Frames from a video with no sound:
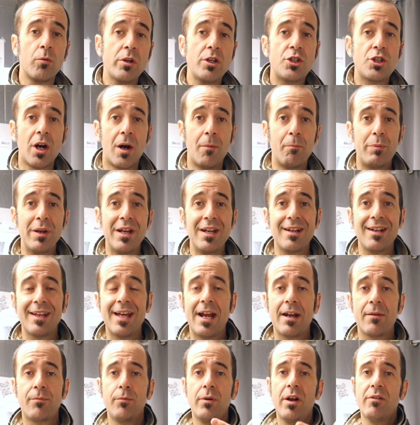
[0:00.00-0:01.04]
we jump into
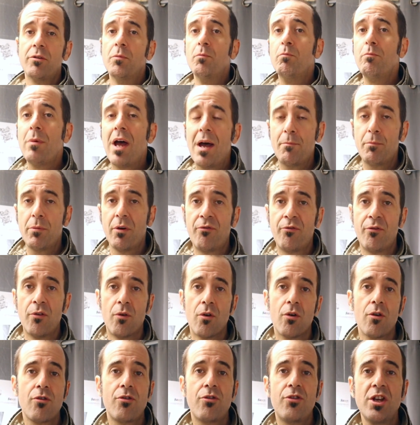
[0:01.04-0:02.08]
that, if we haven't met
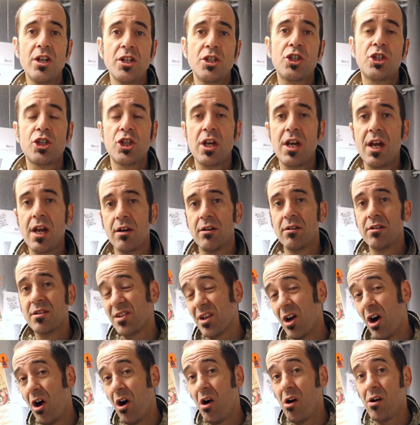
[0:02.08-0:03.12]
before, this channel
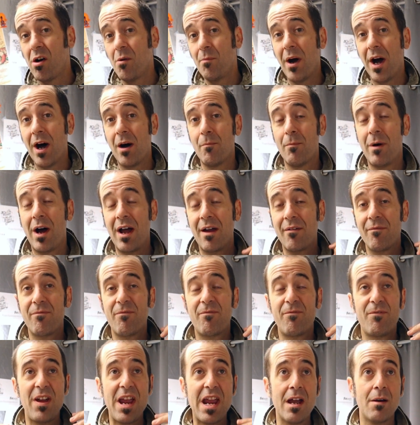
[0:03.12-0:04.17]
is all about my
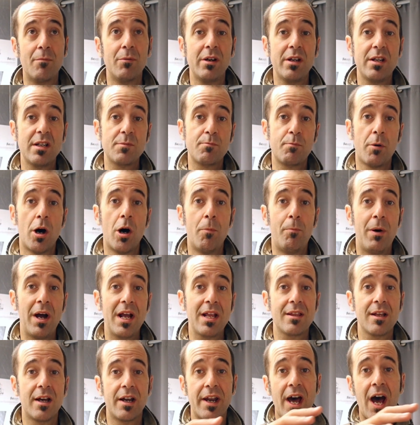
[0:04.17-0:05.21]
family's ball
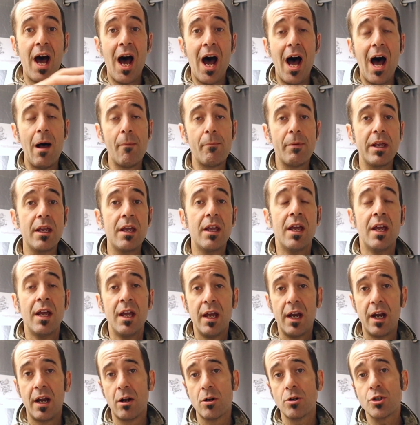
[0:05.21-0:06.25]
python hobby
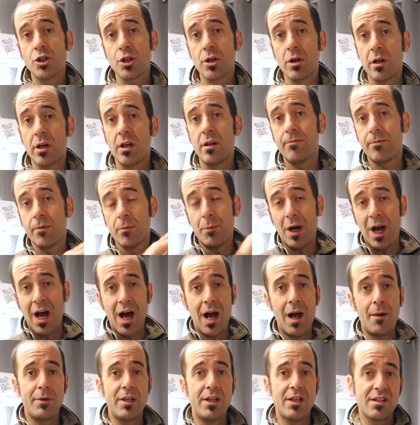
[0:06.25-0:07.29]
and our journey from
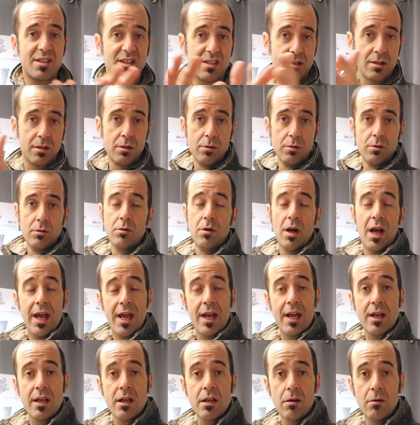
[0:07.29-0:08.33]
hobbyist to
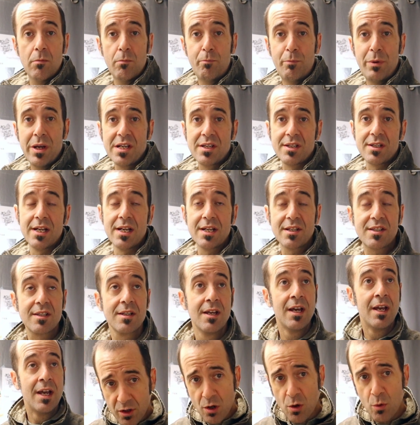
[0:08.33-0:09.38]
a
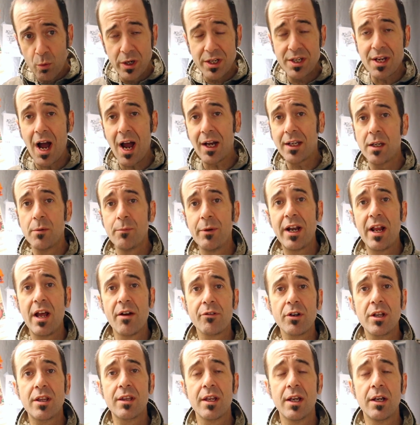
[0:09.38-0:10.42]
business. We document
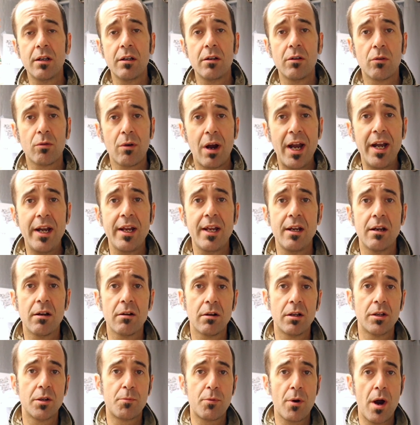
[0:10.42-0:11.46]
everything right
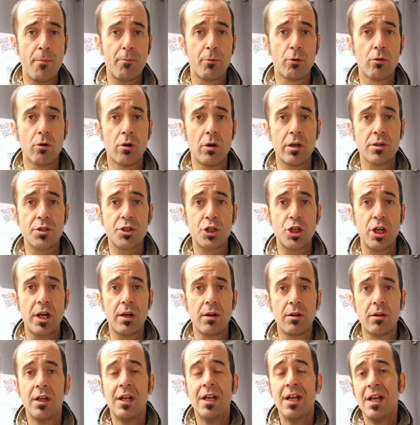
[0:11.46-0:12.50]
here on the Proper Royals
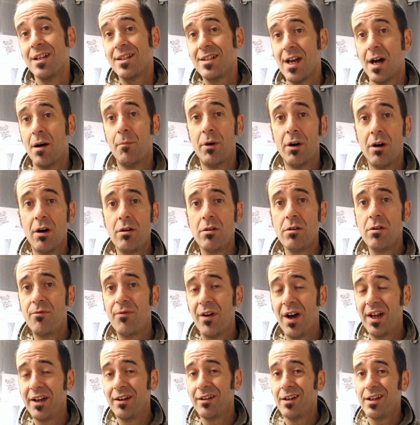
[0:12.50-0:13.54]
channel. Down below you
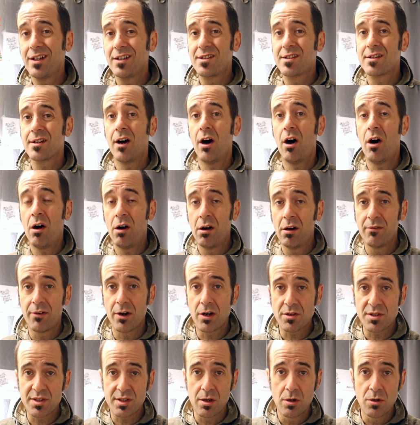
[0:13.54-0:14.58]
find links to all of
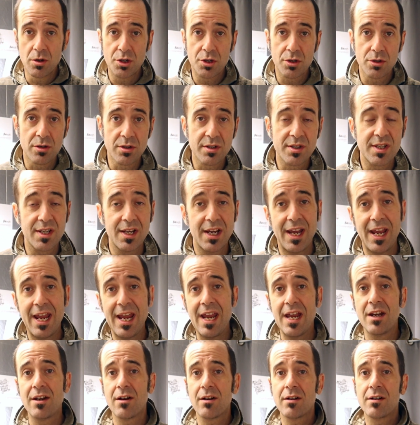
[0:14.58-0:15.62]
our socials
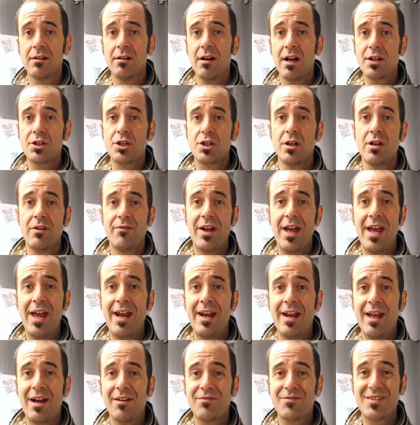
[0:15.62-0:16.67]
and our collection of
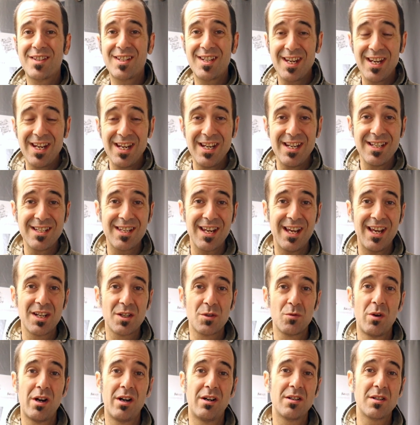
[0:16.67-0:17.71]
NFTs,
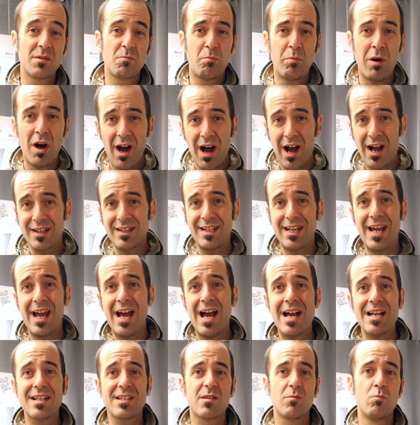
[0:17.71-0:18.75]
as well as
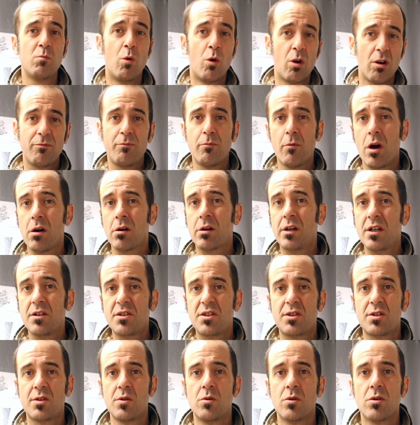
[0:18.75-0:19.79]
podcasts, Morph Market
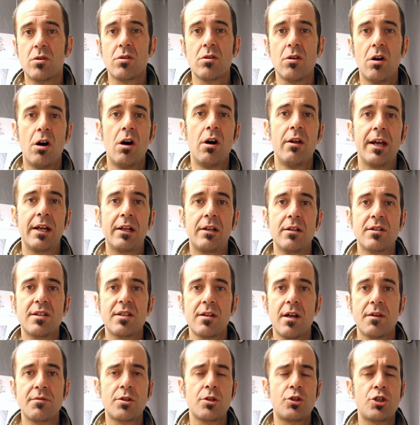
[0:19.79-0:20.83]
store, all that good
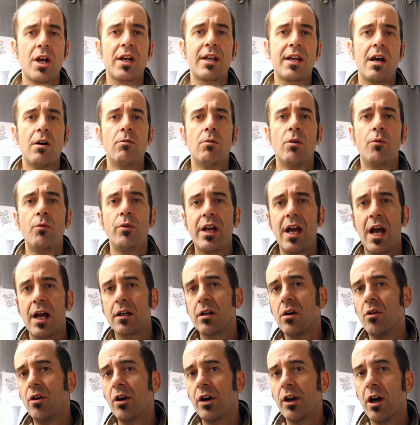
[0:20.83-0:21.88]
stuff. So check out what we got
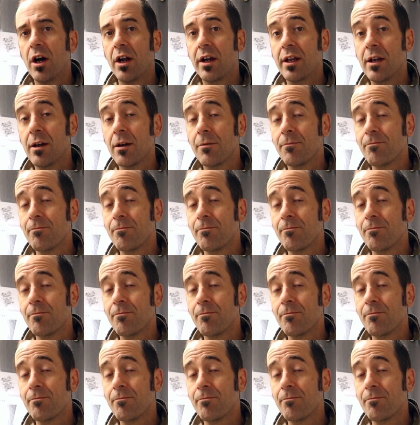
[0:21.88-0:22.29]
going on here.